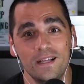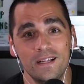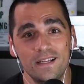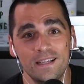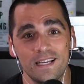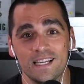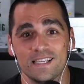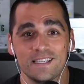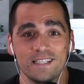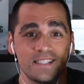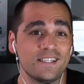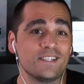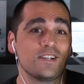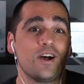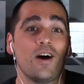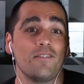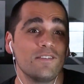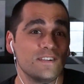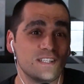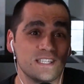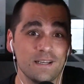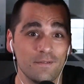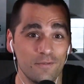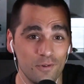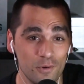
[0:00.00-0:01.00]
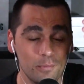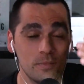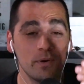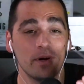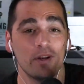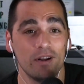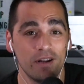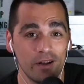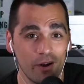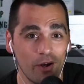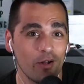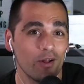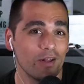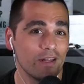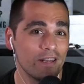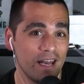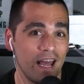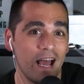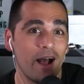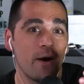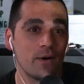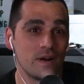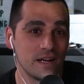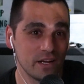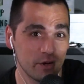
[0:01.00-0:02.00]
It is because obviously if you put it all in
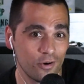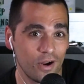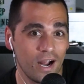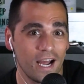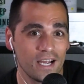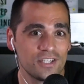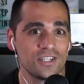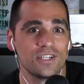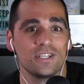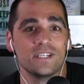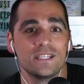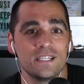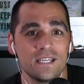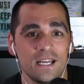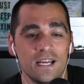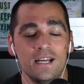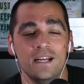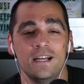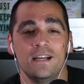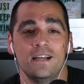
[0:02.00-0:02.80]
now and it crashes,